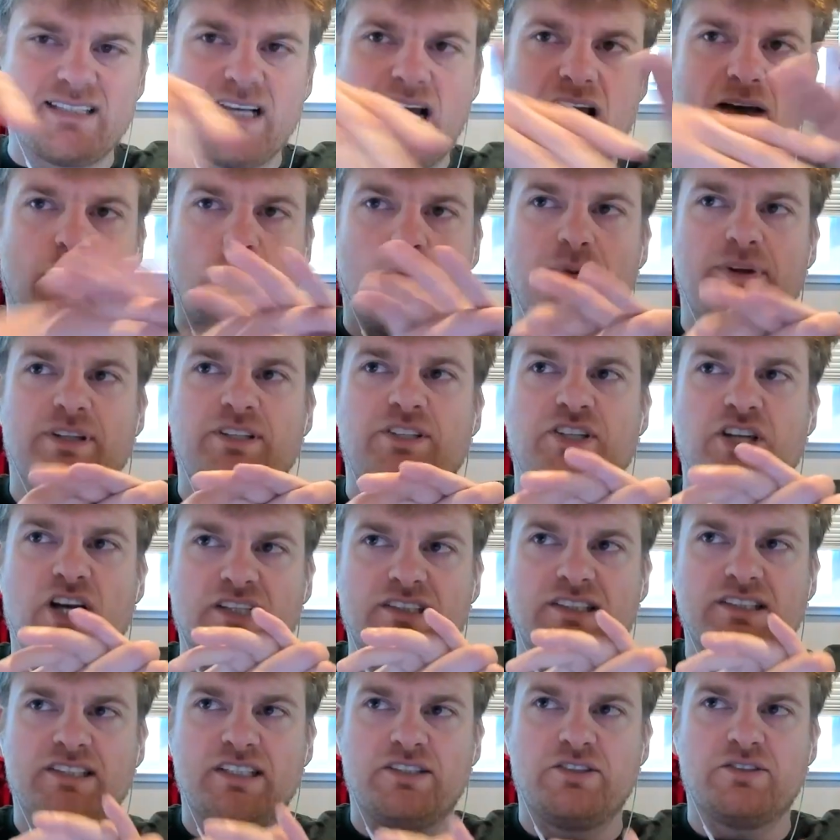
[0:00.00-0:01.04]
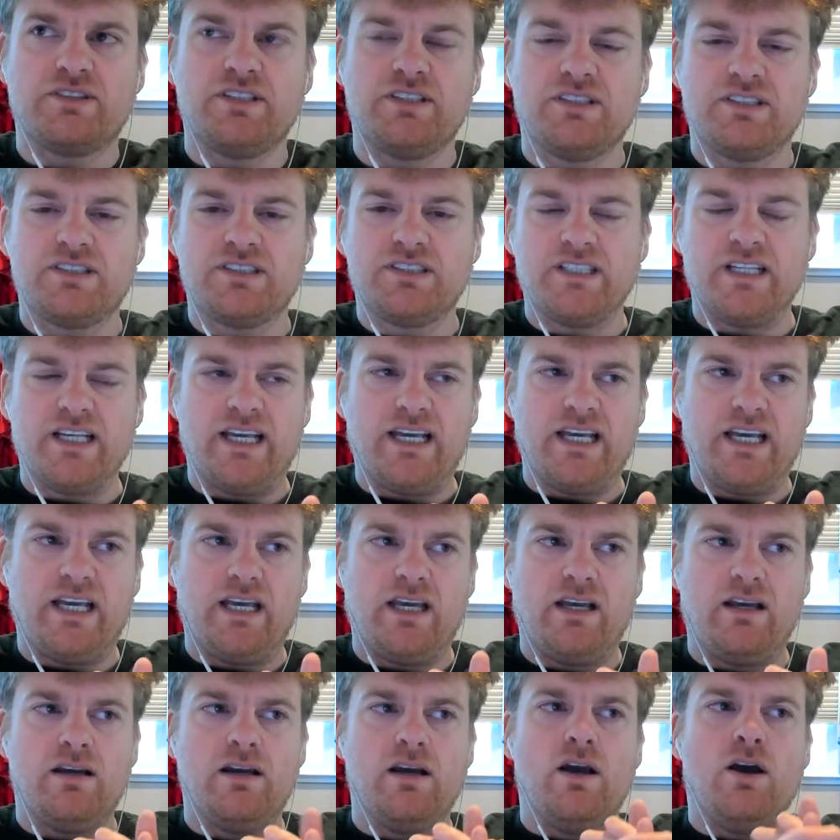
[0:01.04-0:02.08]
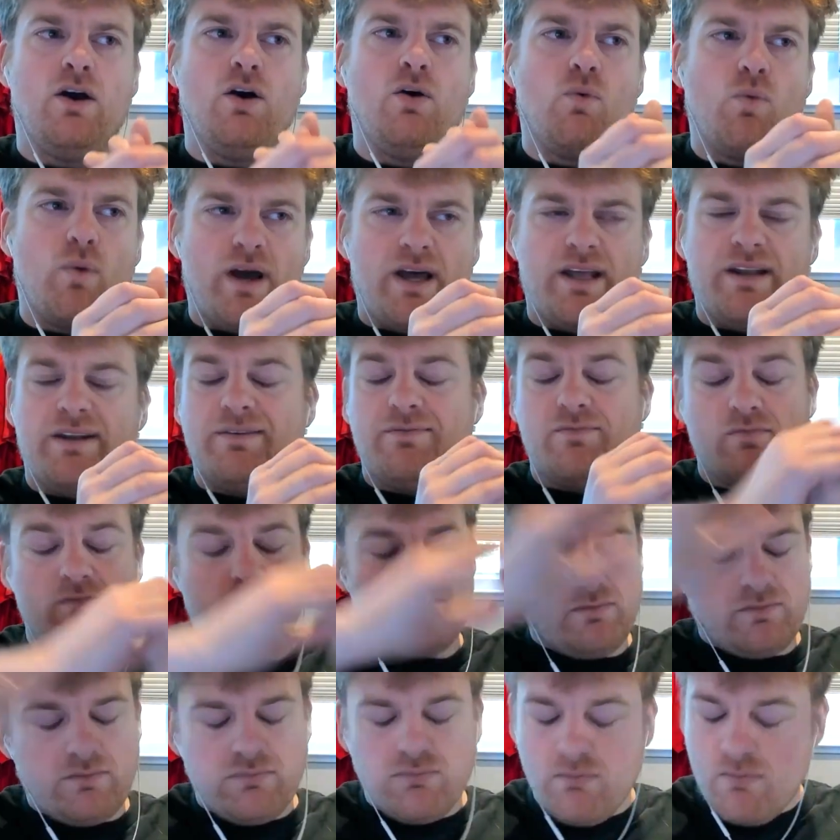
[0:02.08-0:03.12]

I will be just as interested to see when